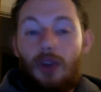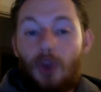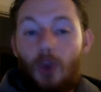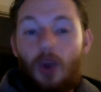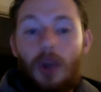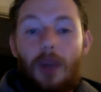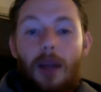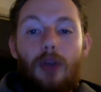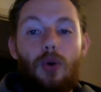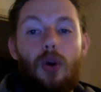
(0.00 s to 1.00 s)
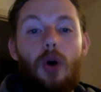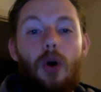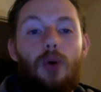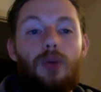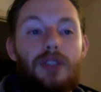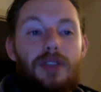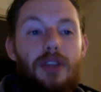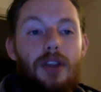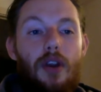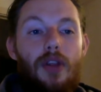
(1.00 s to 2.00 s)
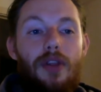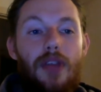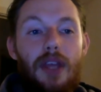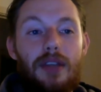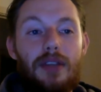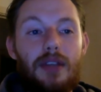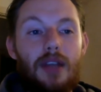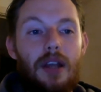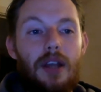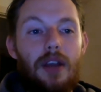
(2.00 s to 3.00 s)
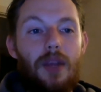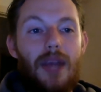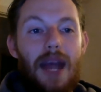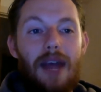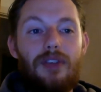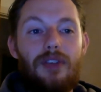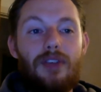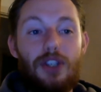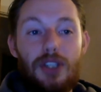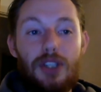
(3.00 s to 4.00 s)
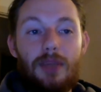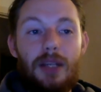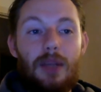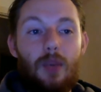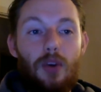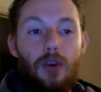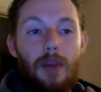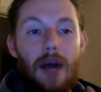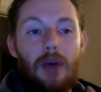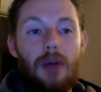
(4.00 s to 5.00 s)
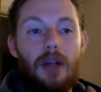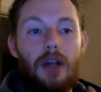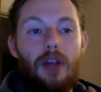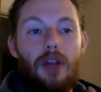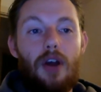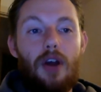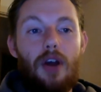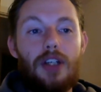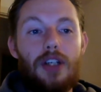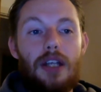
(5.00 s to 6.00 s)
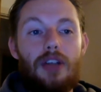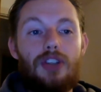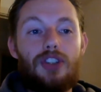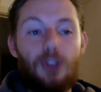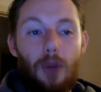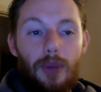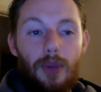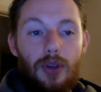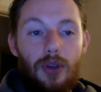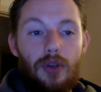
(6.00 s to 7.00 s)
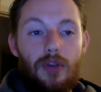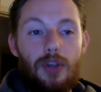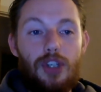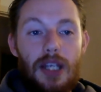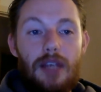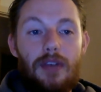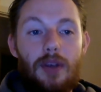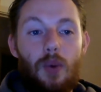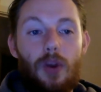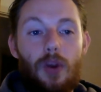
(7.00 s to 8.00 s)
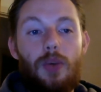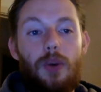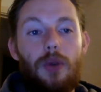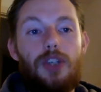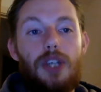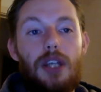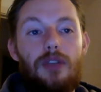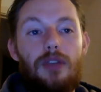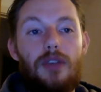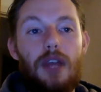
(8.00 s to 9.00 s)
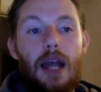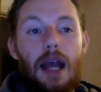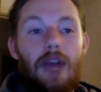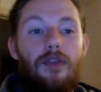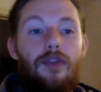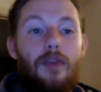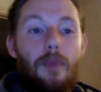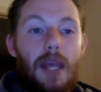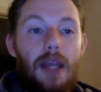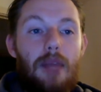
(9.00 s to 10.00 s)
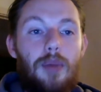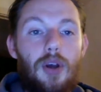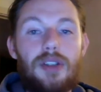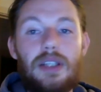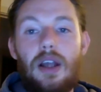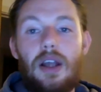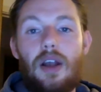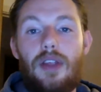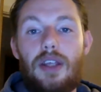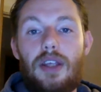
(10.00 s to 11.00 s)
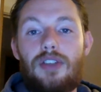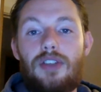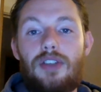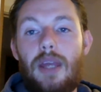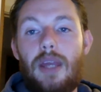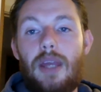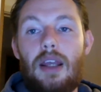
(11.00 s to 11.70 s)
talking about your goals is that there are things that we have to legitimately worry about that are actually stopping you from achieving what you want to achieve. And for me personally, I think it's going to be